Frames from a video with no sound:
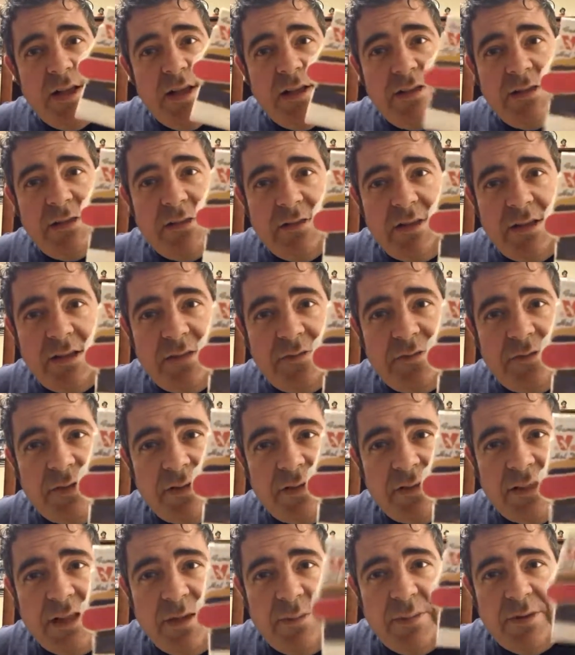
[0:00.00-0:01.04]
So this, for
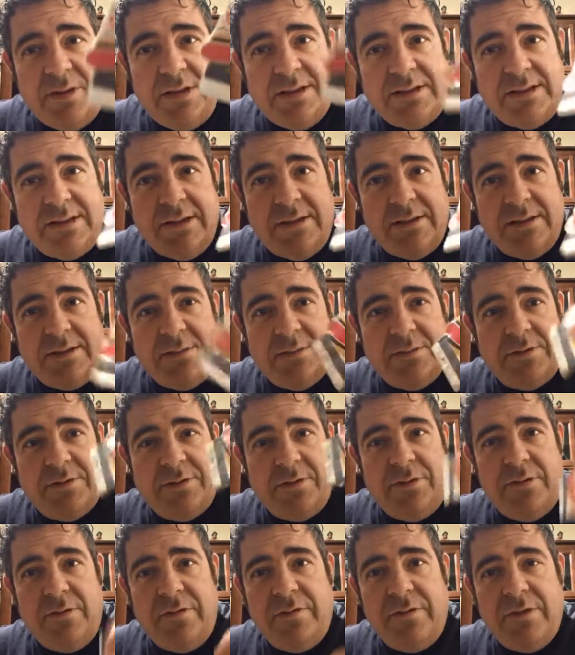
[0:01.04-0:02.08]
example, is some
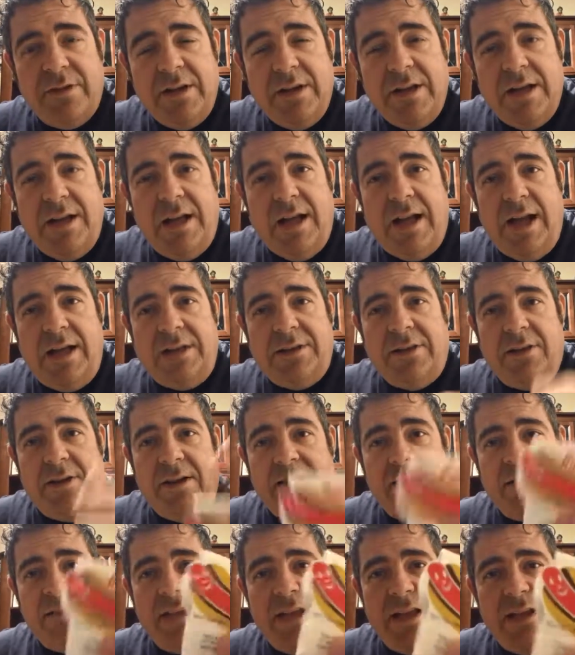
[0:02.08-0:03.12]
sort of hot
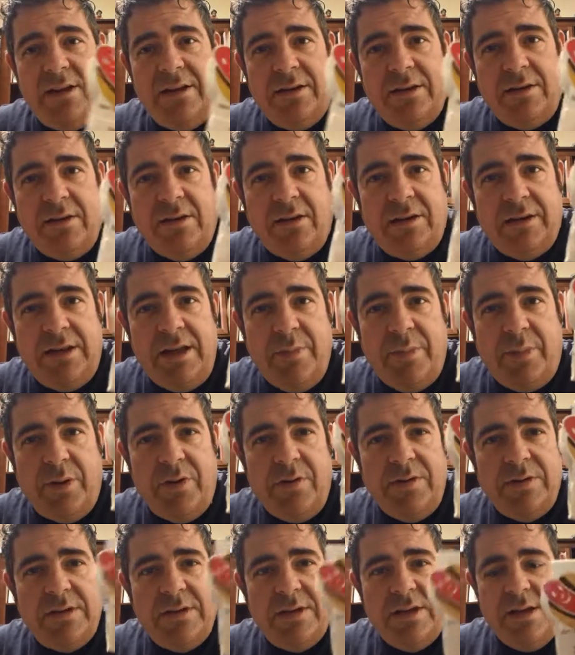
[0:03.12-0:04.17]
dog stand called
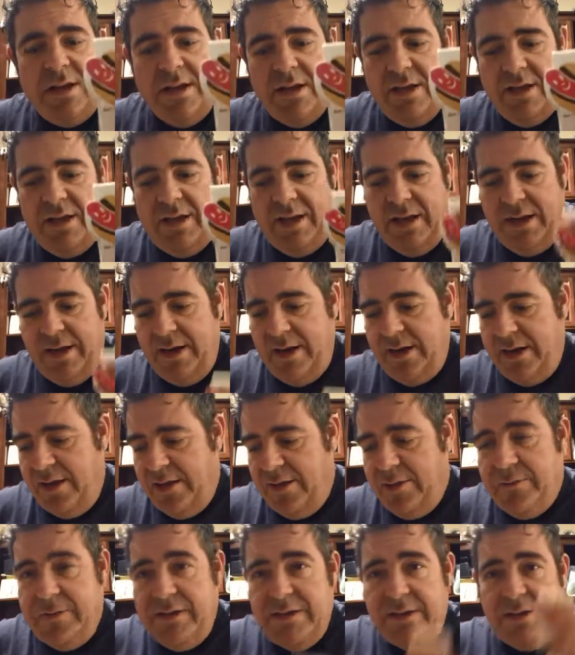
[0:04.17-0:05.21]
Hippos, and
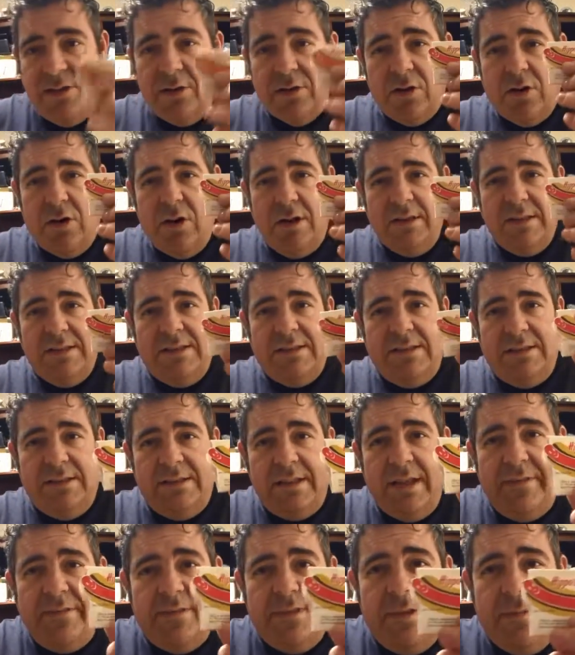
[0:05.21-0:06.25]
the reason they're called
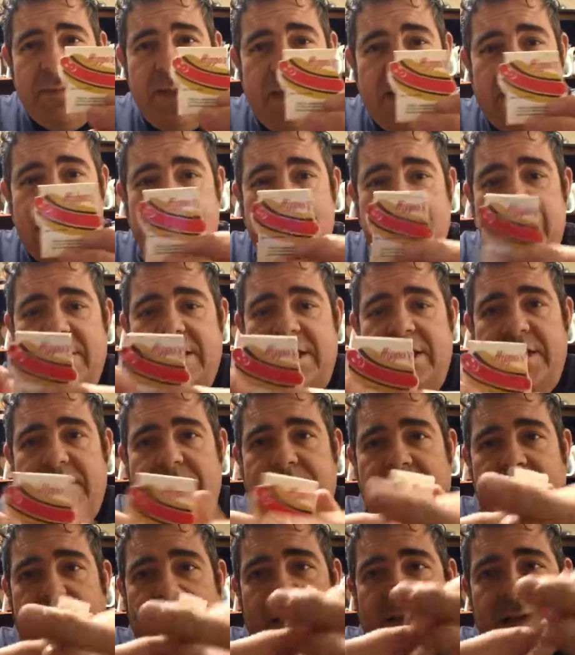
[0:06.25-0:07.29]
safety matches is
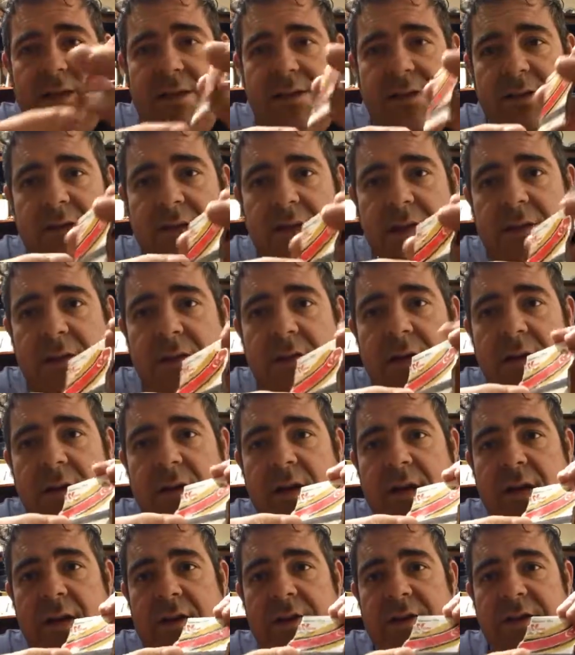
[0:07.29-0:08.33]
because
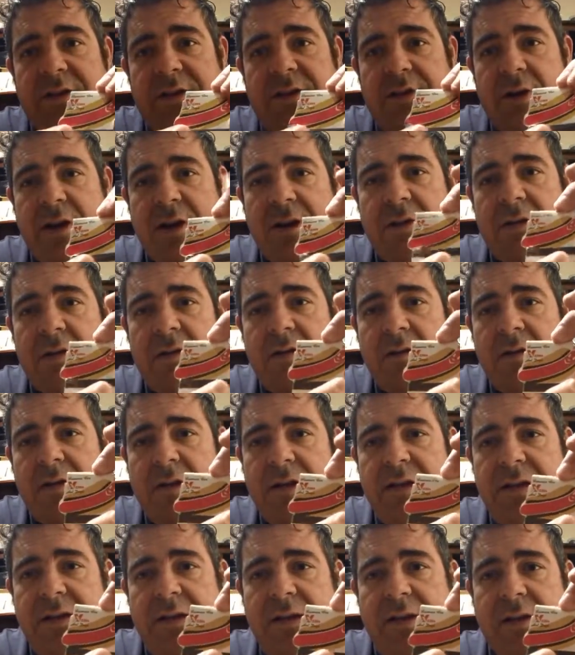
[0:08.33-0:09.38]
the striker
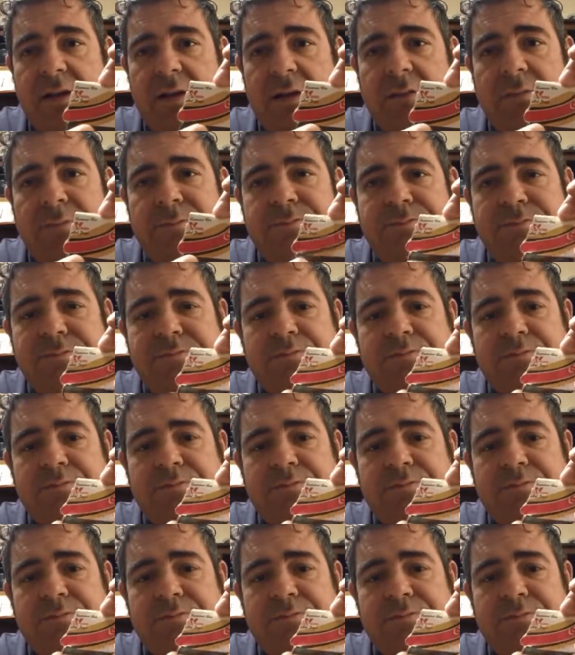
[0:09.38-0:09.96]
is here,